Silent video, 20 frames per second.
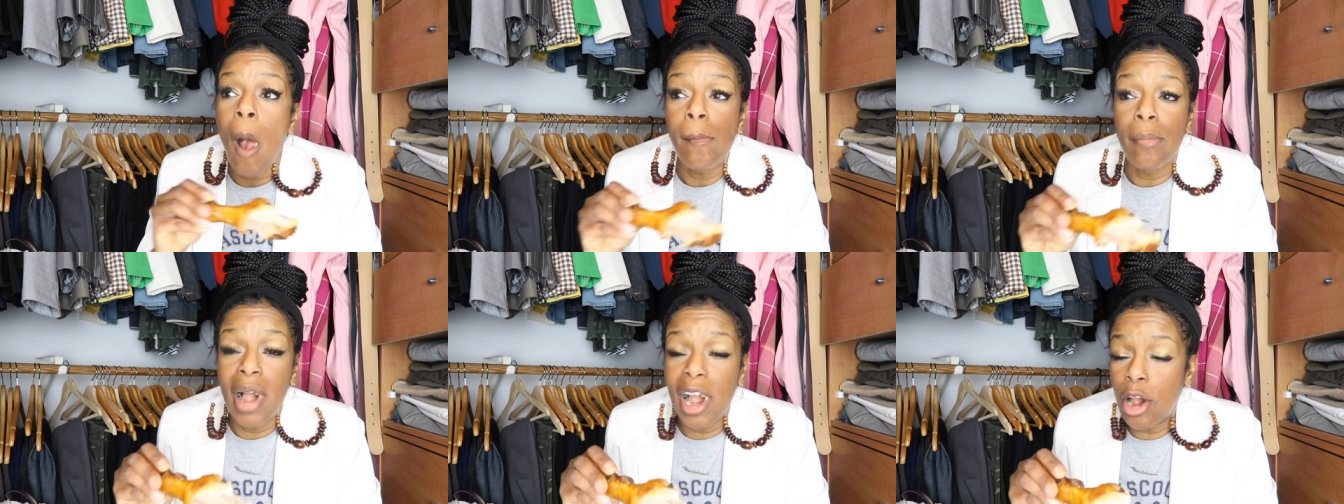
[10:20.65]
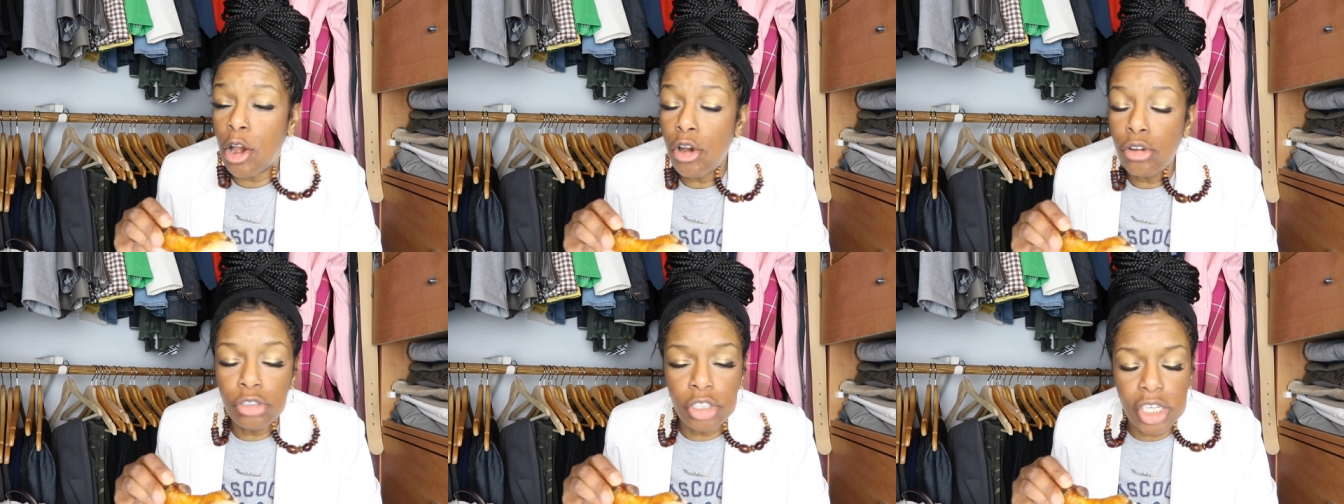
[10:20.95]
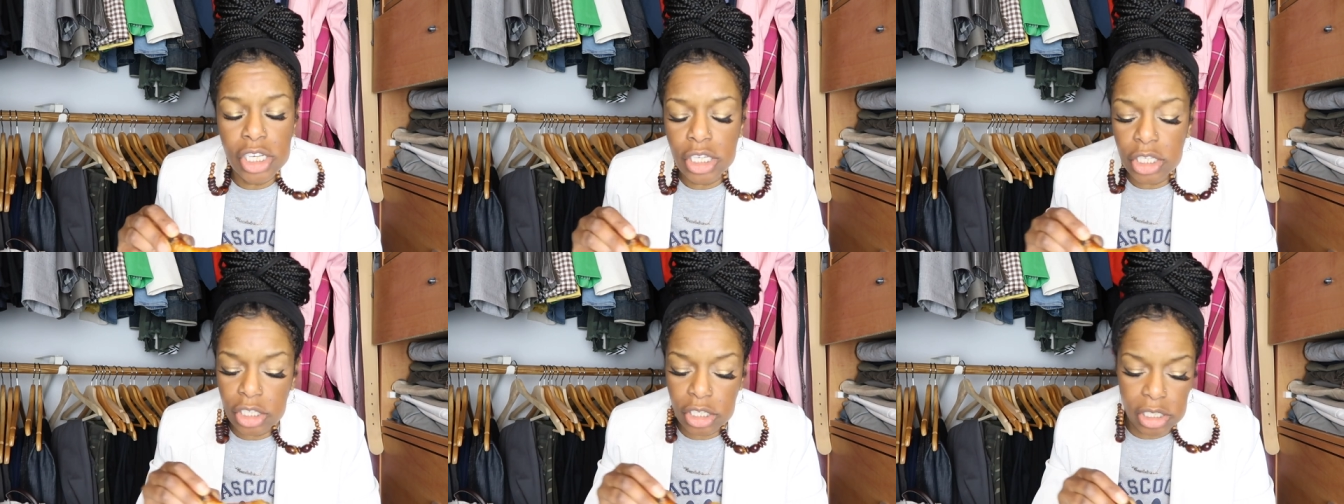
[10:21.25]
my
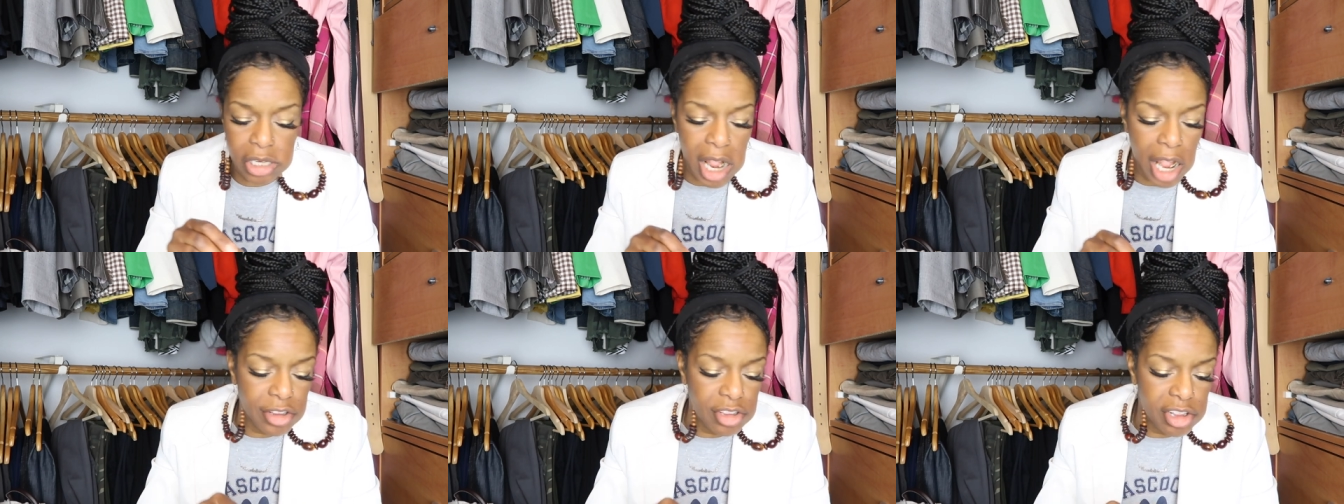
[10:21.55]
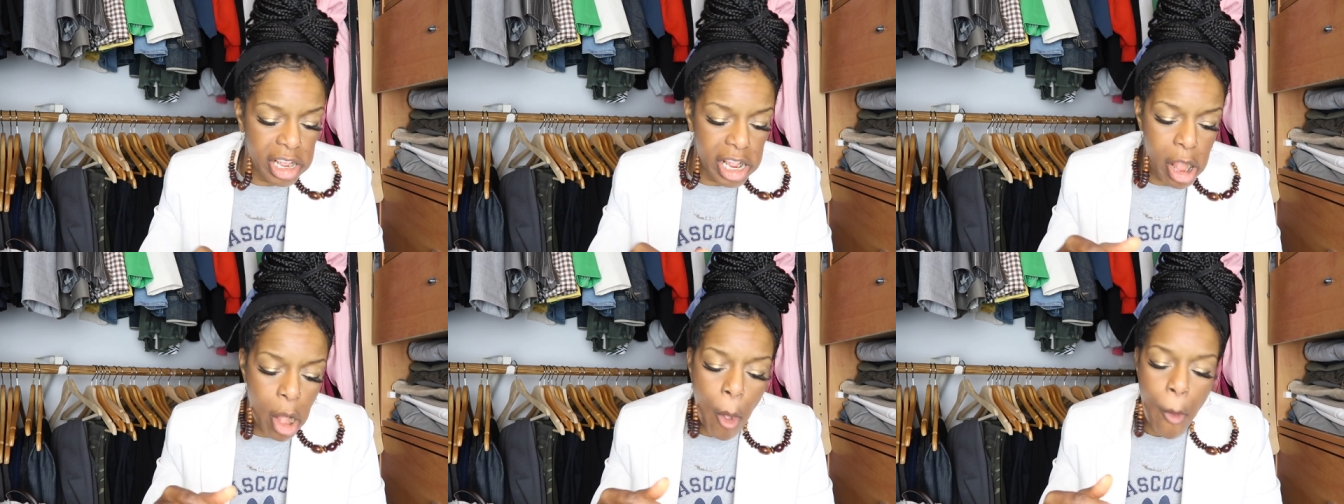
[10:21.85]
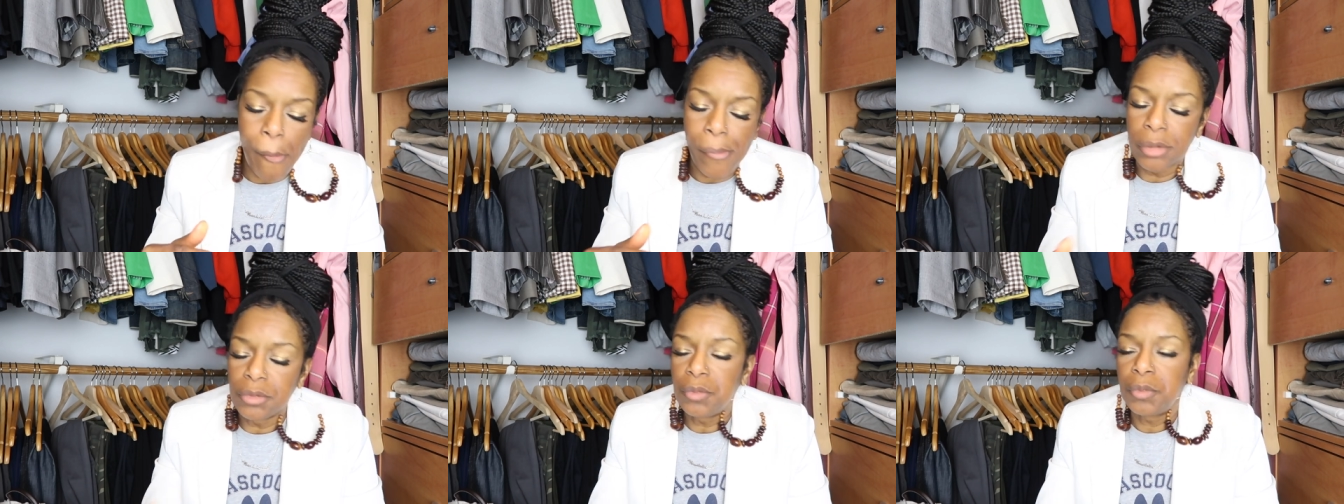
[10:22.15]
co-teacher's not there.
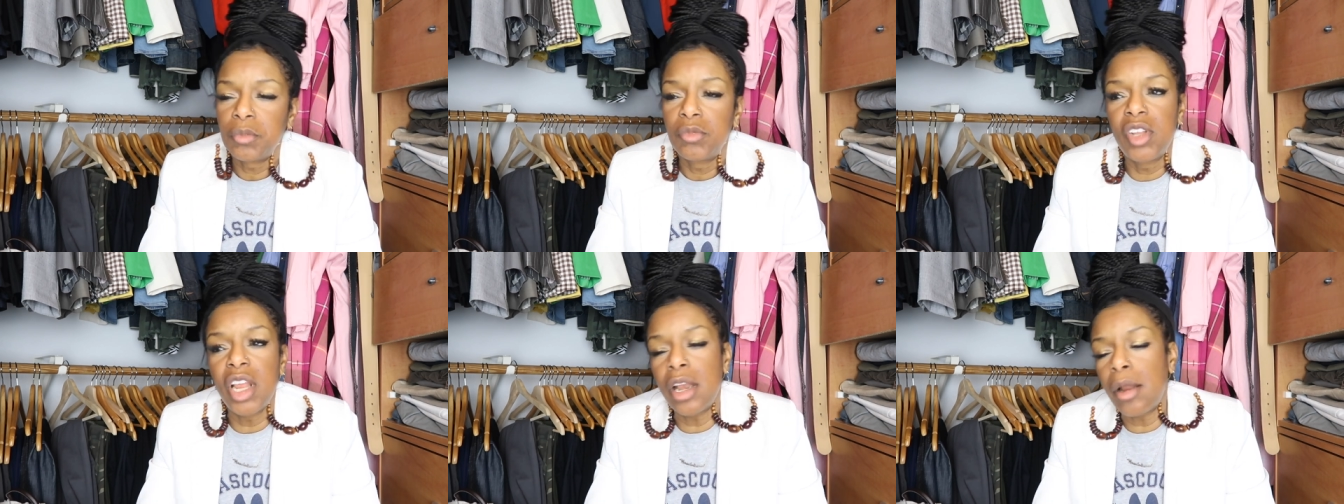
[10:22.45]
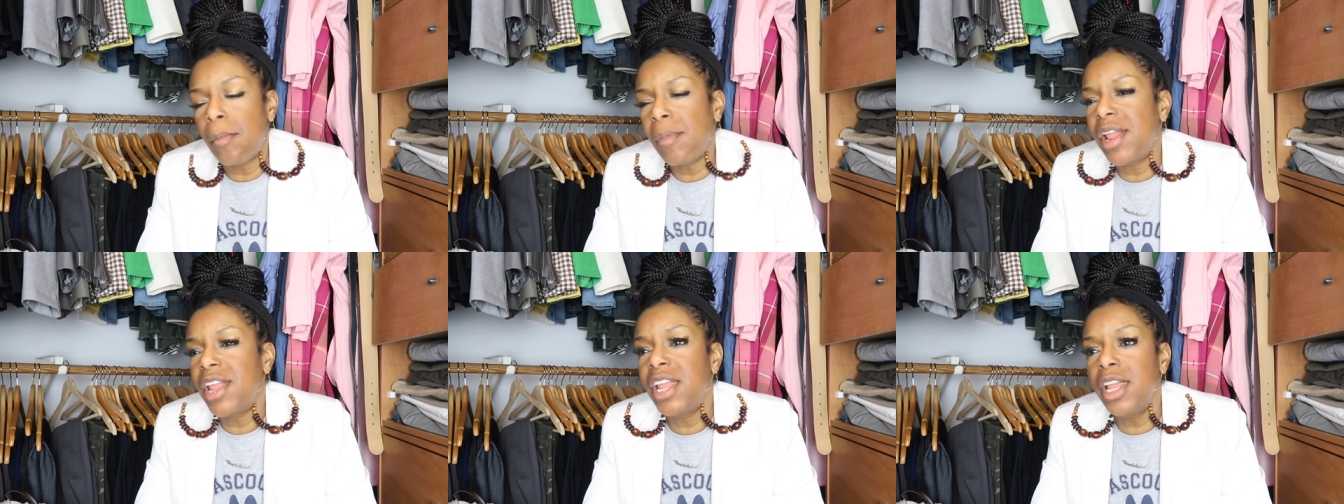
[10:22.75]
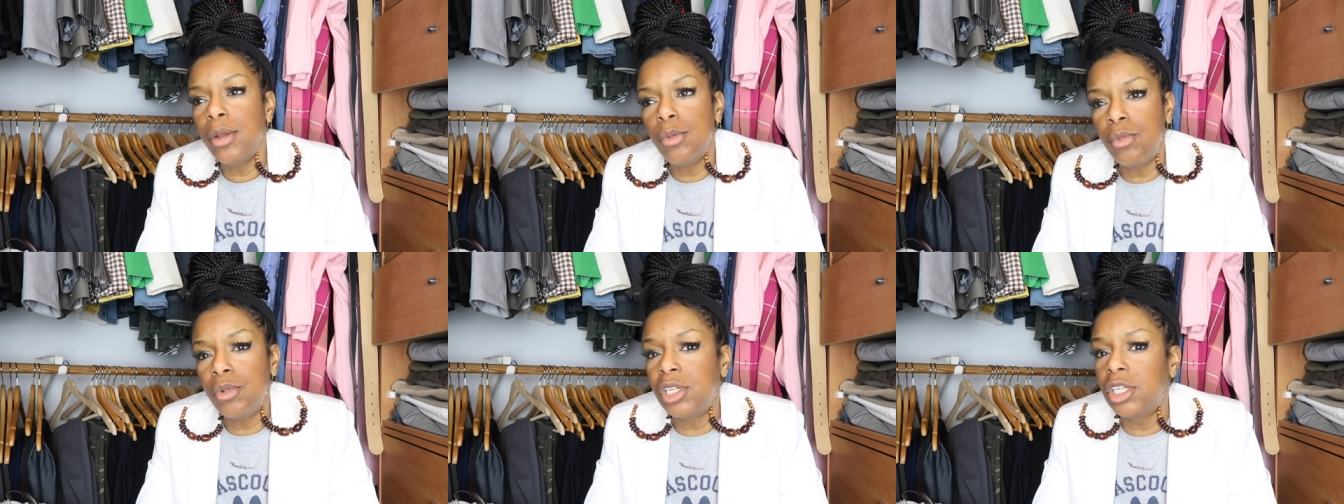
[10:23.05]
Then I'm
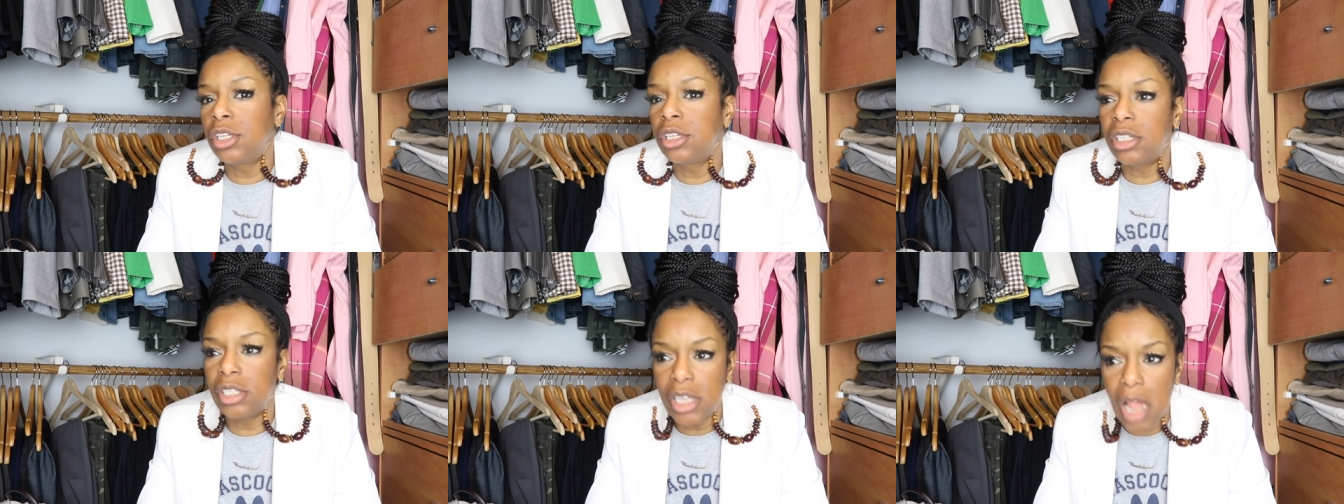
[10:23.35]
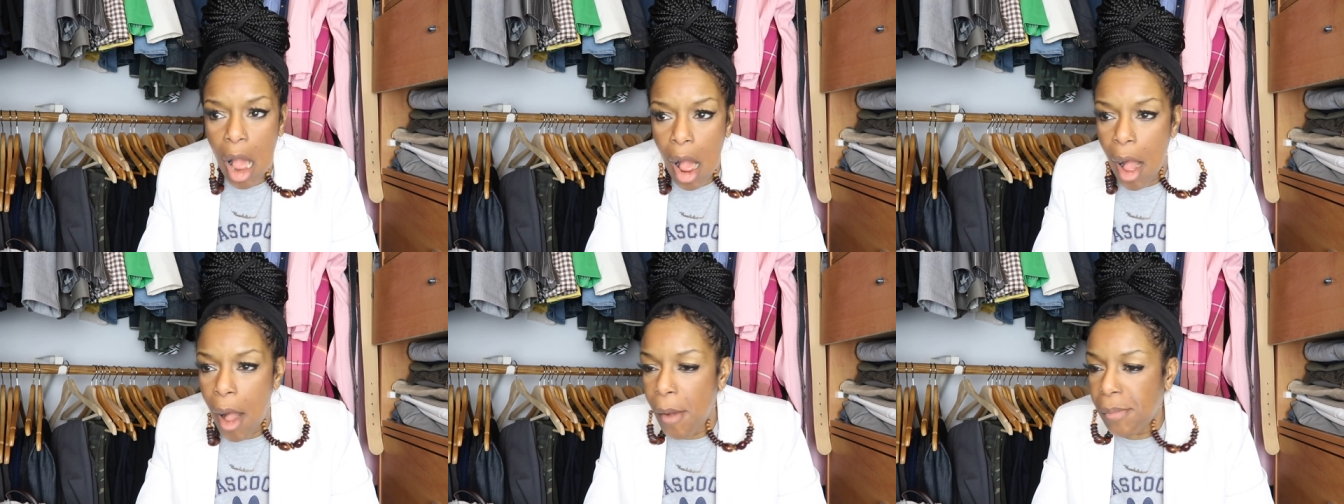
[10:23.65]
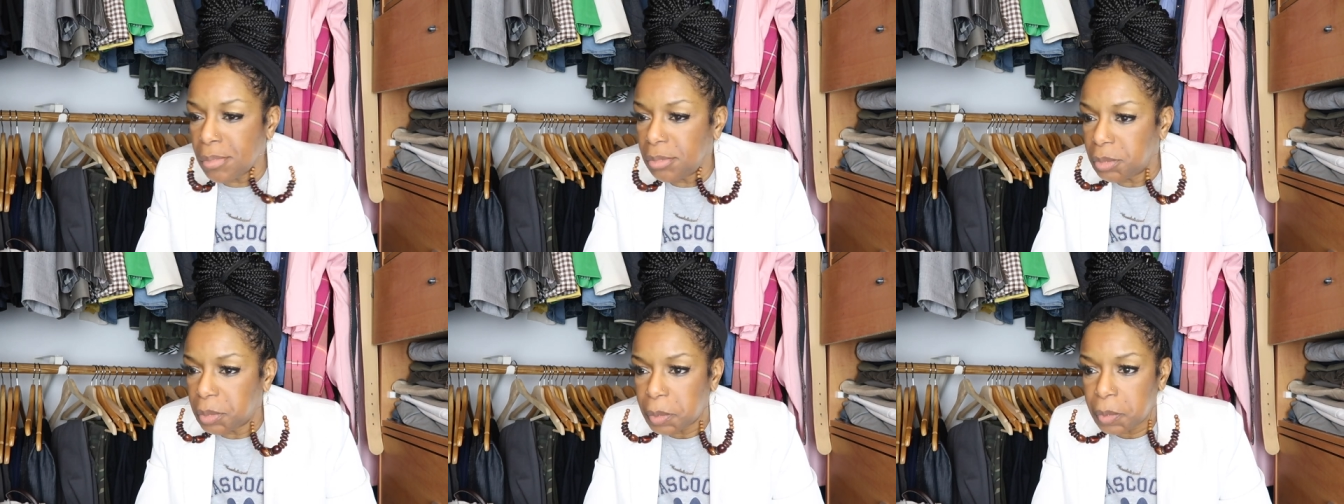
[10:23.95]
hit with a
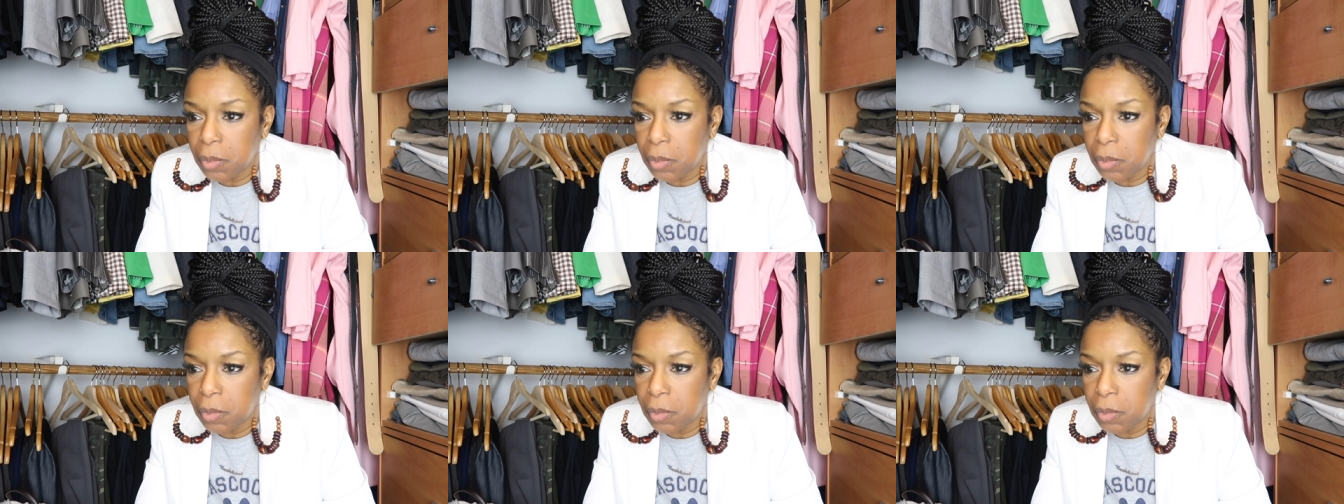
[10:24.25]
sub.